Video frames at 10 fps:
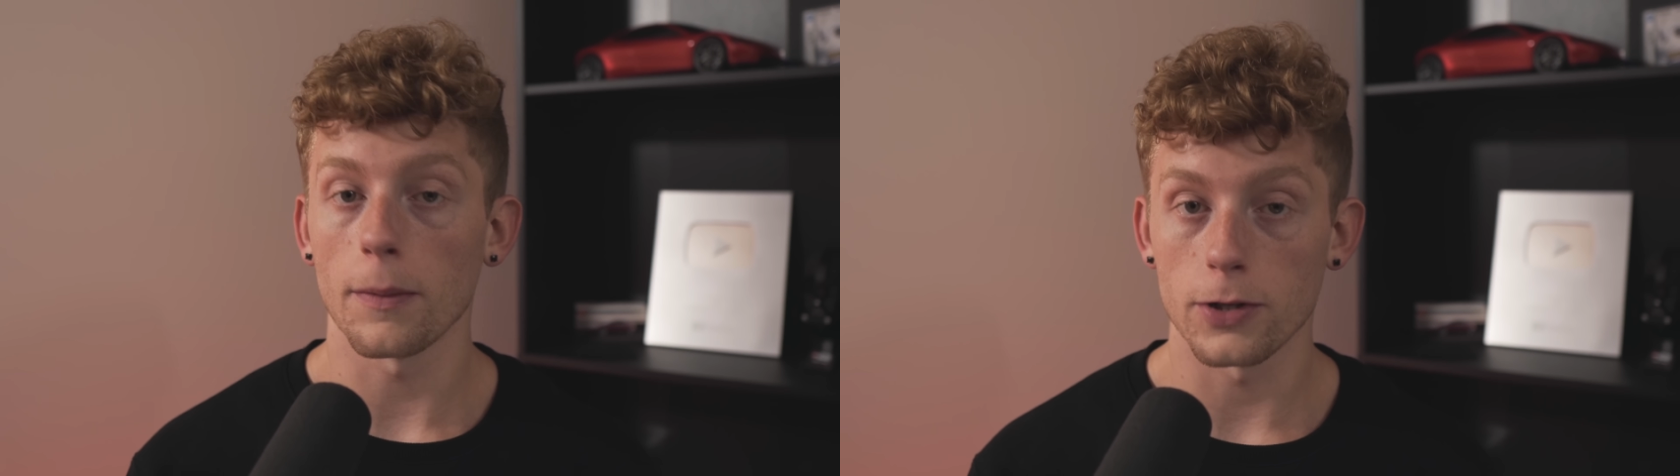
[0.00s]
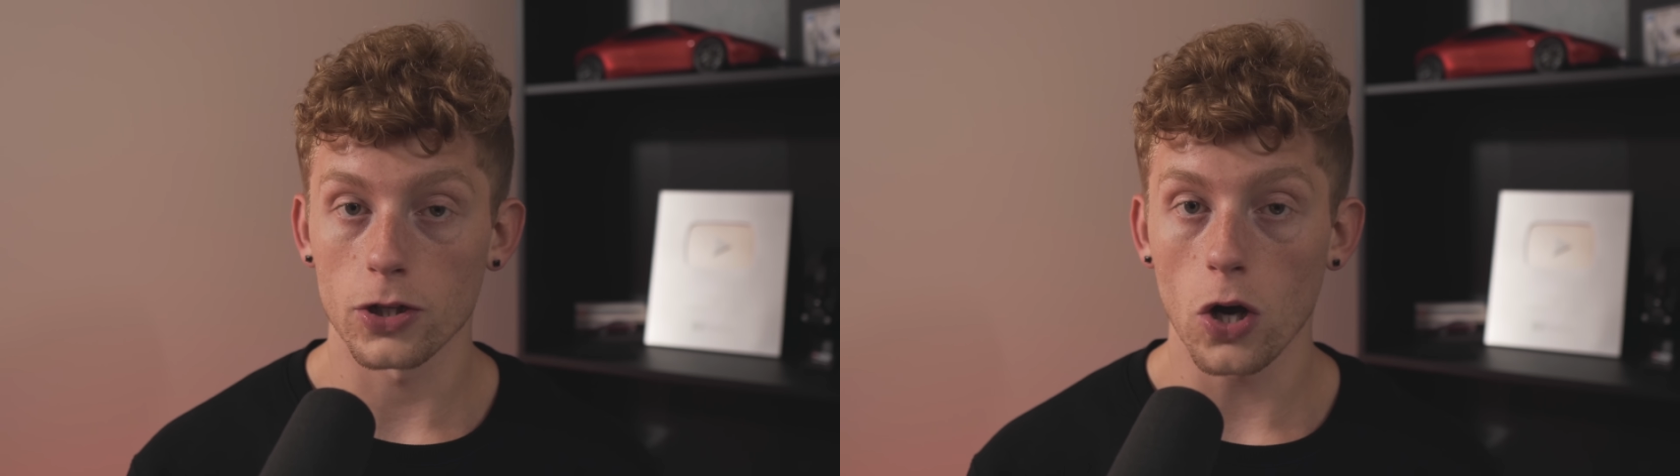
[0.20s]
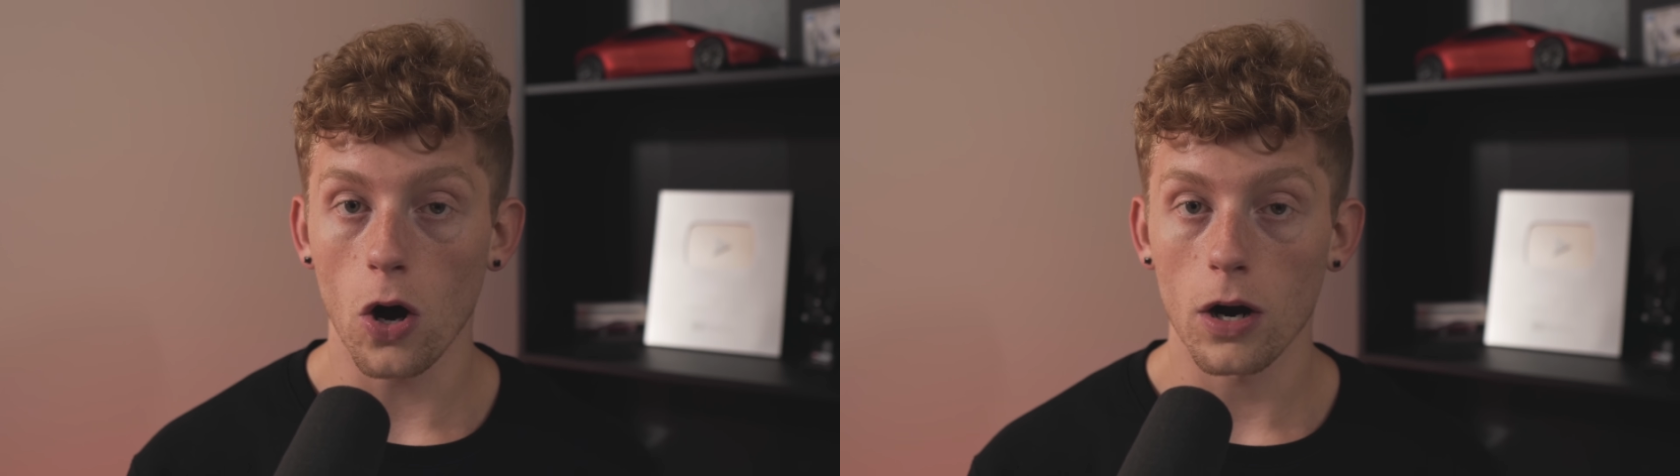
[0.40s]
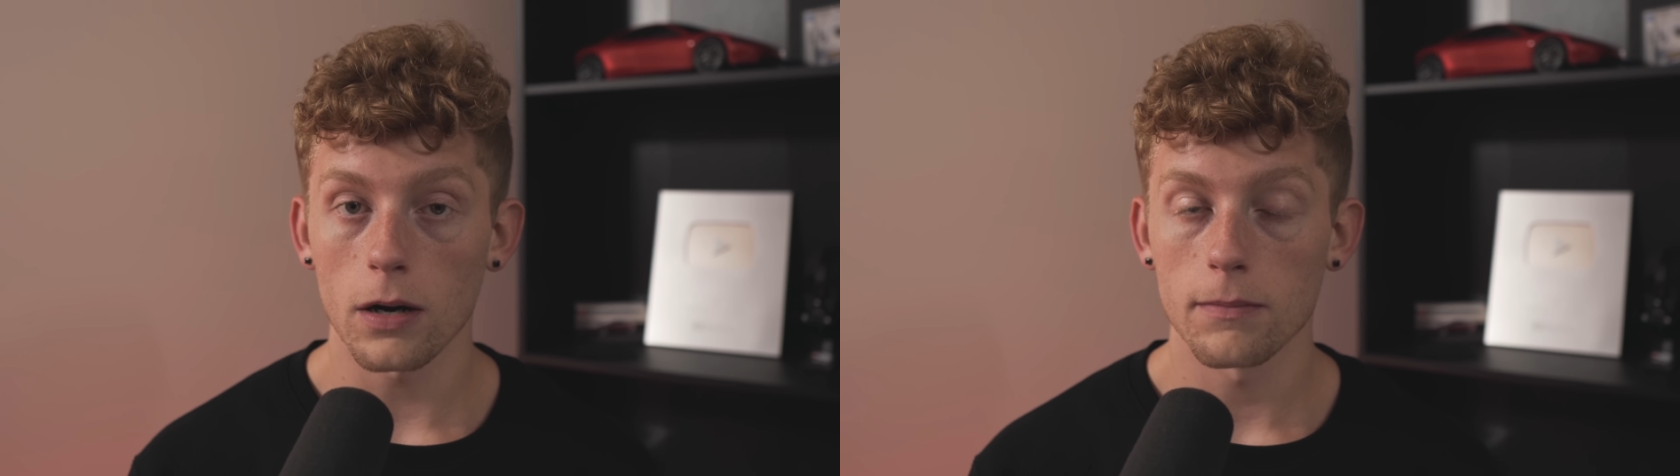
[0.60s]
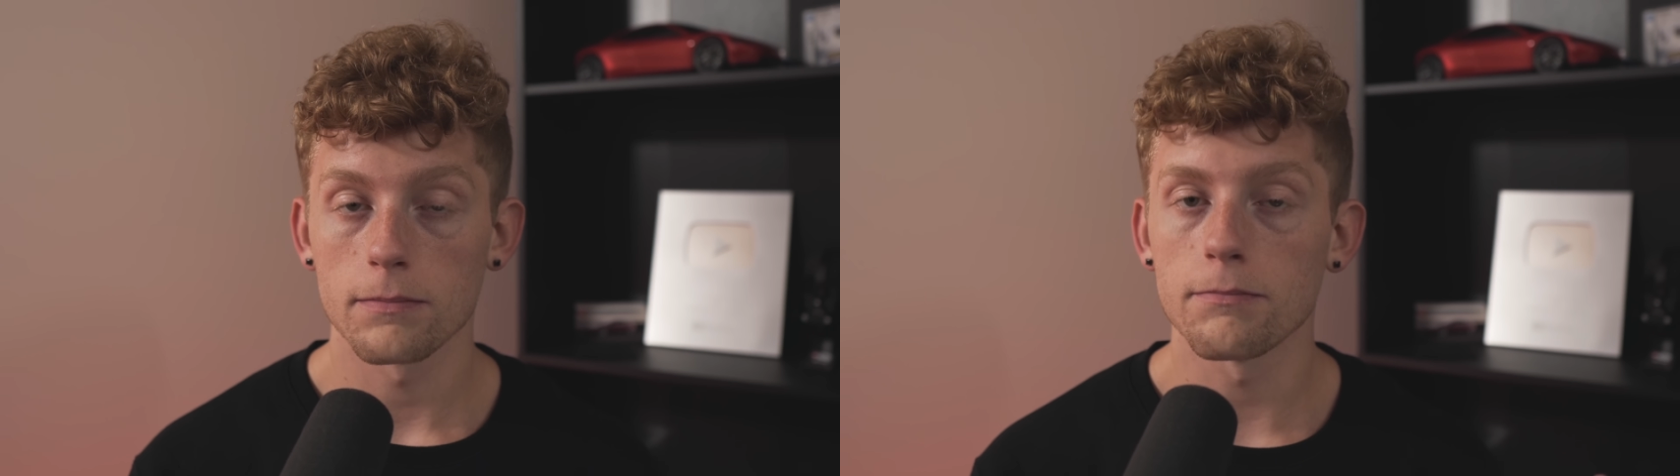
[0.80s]
up to the
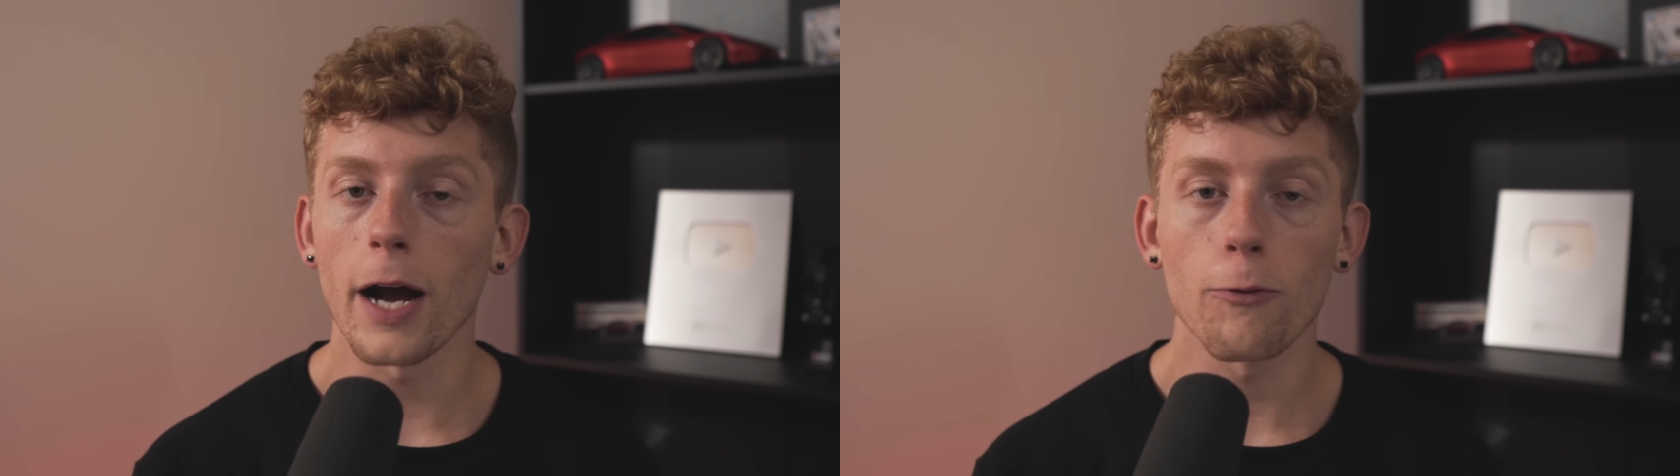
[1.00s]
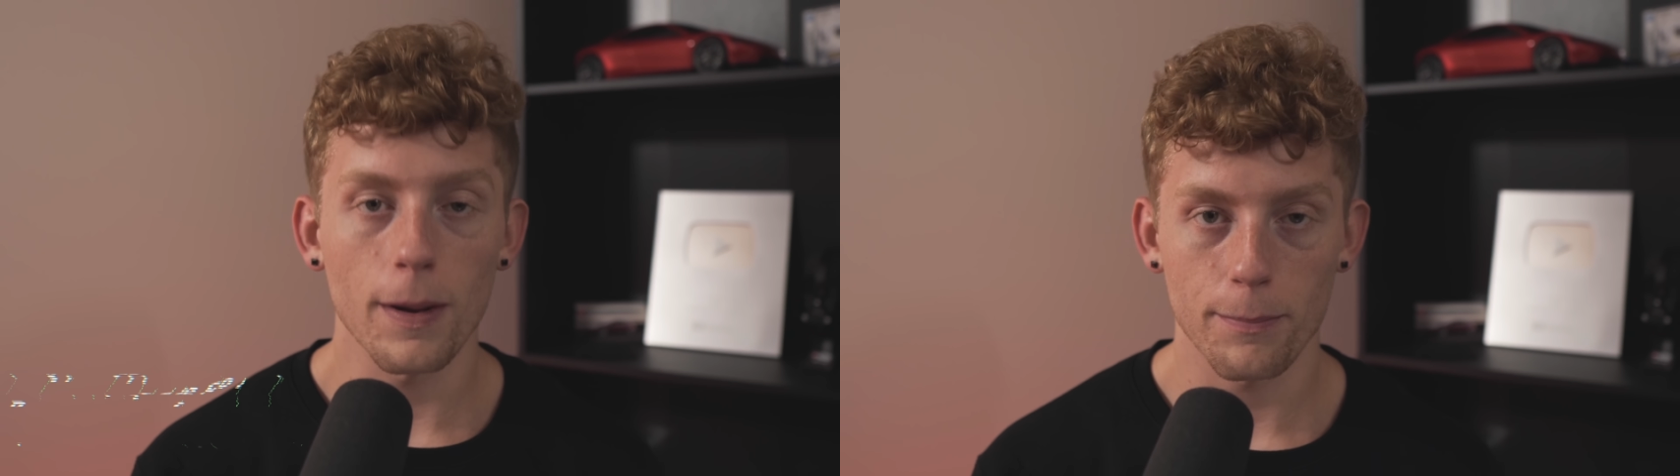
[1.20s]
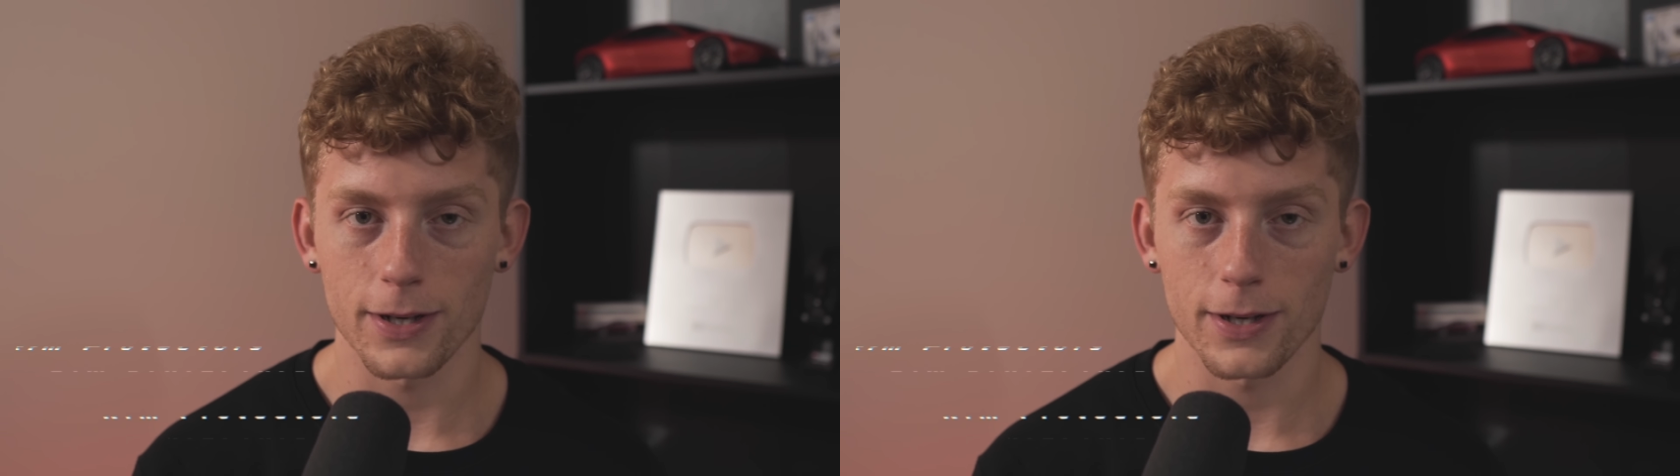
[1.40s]
car, my rim